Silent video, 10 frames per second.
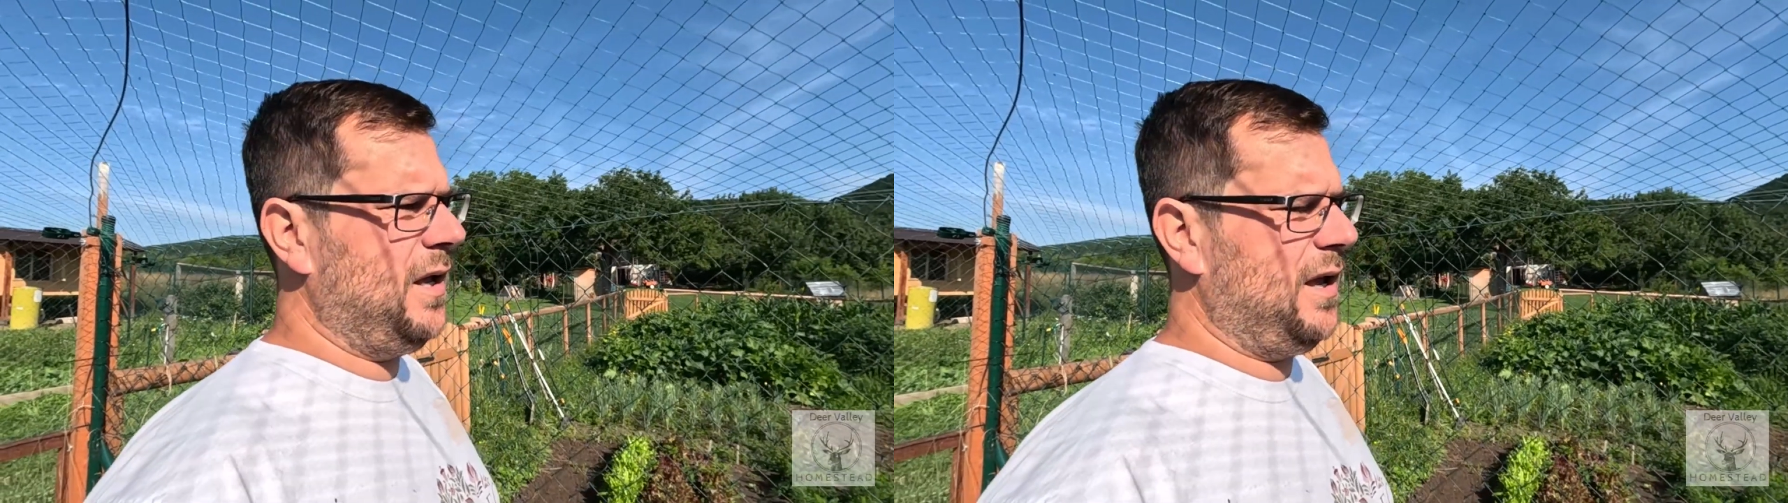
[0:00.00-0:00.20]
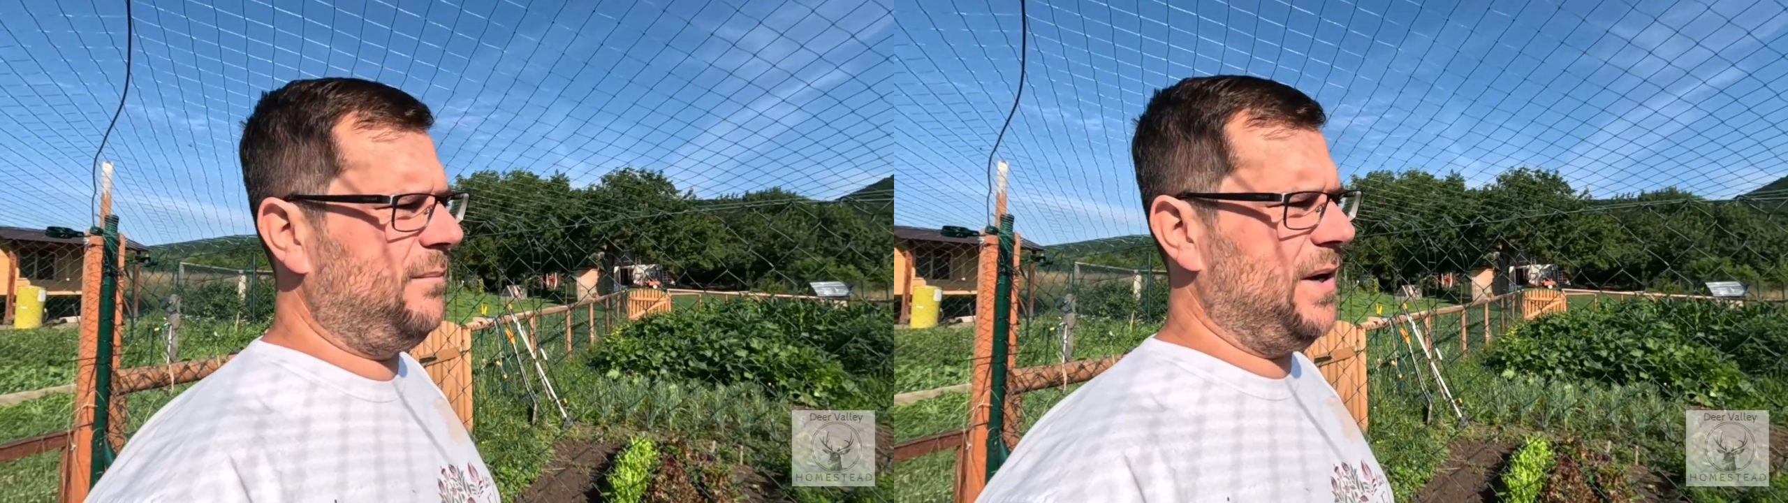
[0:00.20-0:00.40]

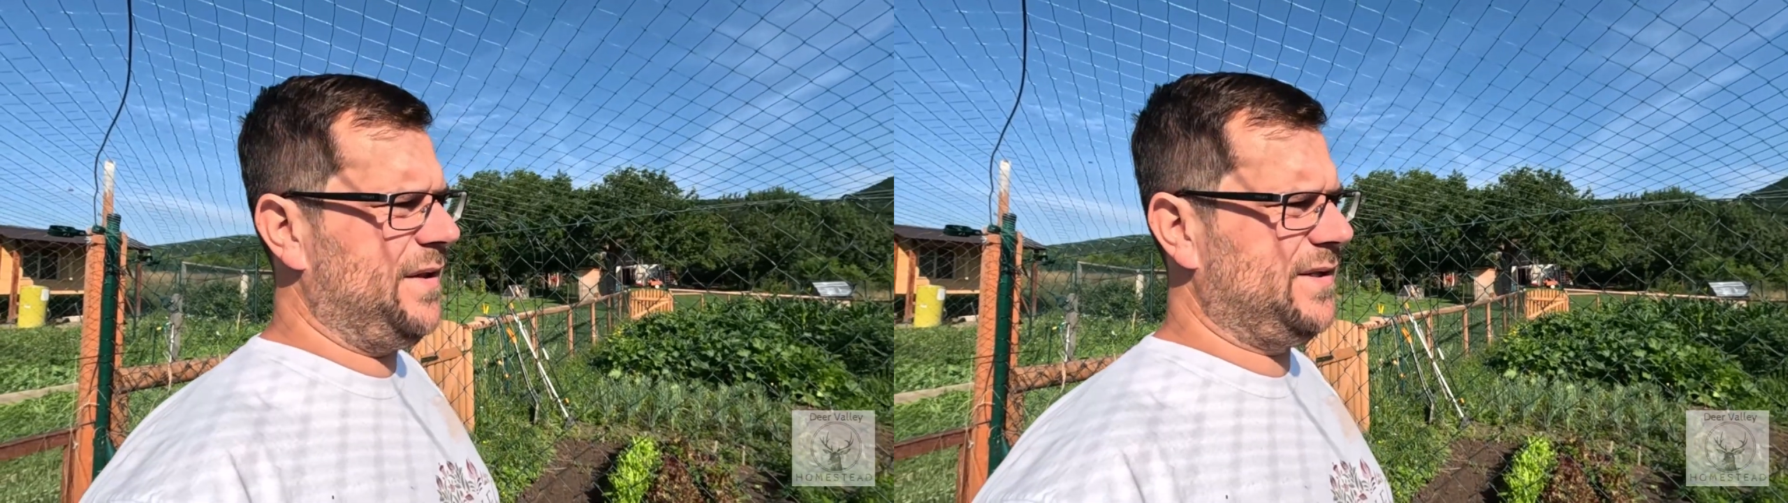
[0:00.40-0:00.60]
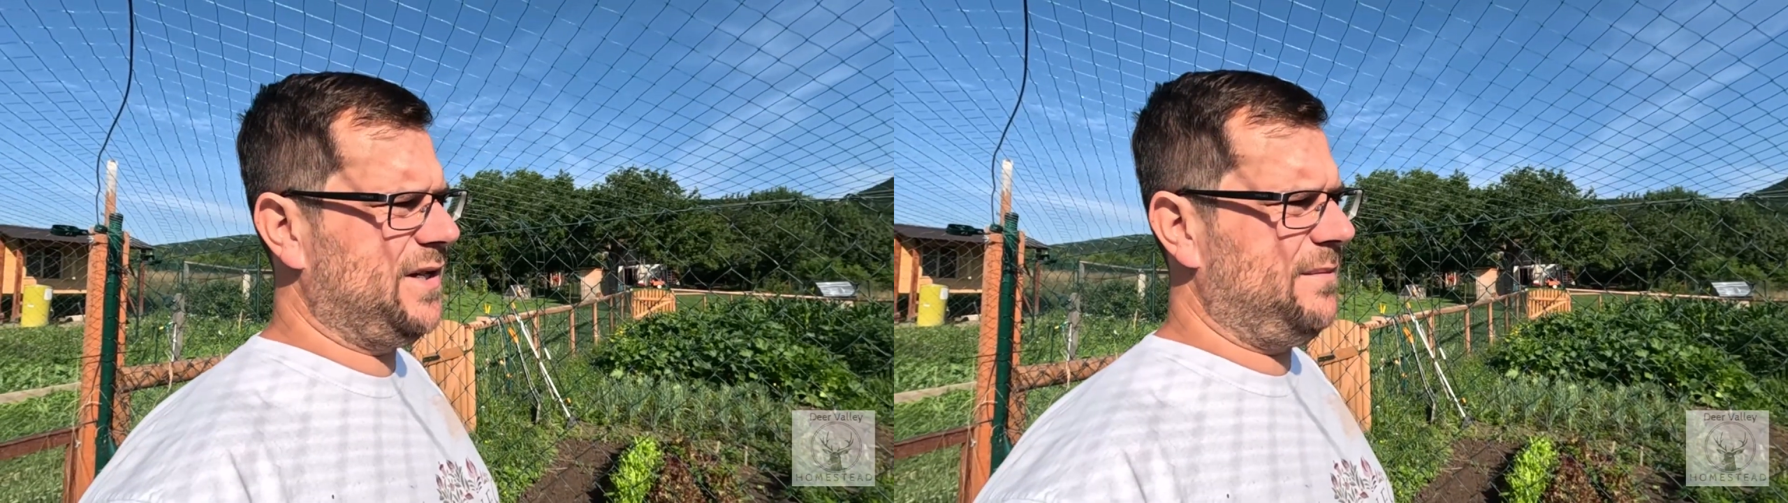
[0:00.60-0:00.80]
And by
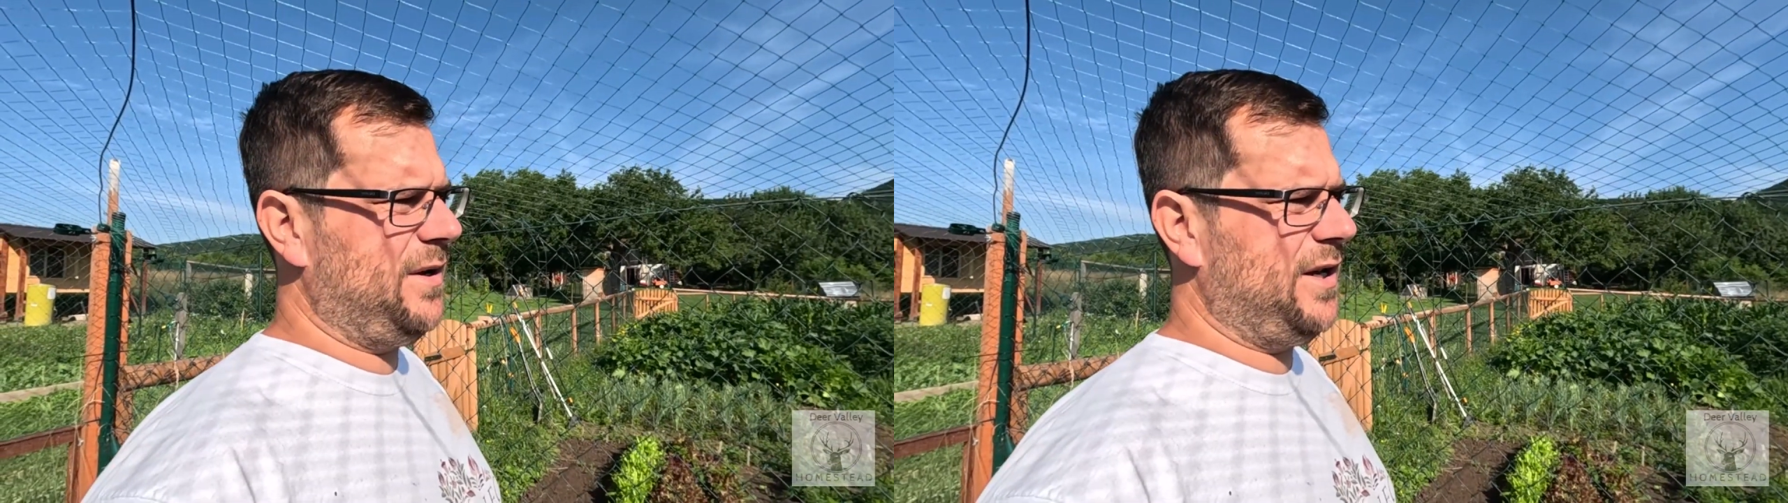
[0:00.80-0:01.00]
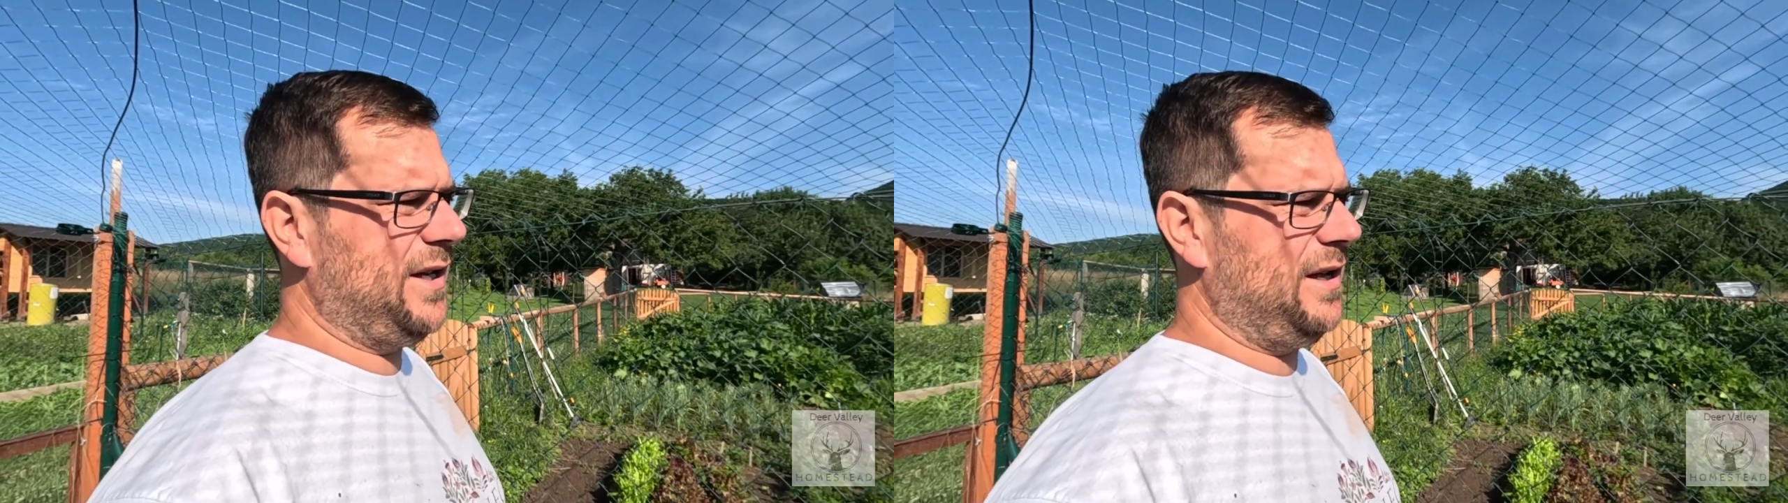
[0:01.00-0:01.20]
the time
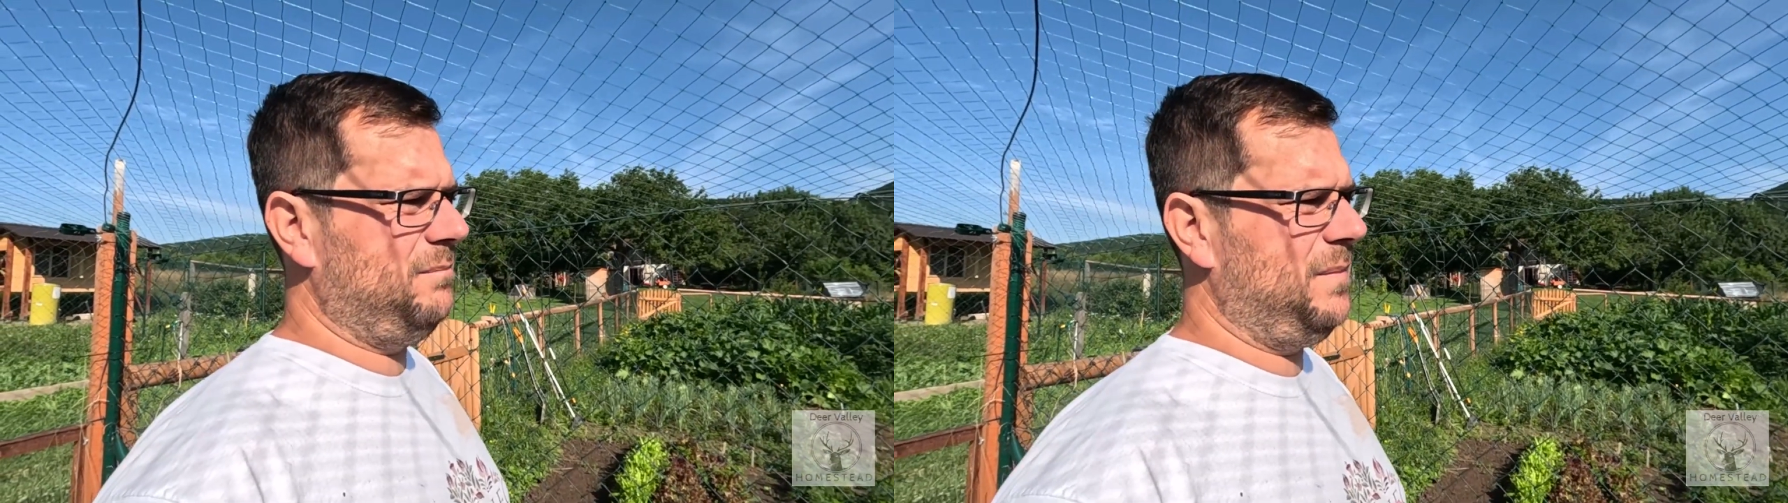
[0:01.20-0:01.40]
I came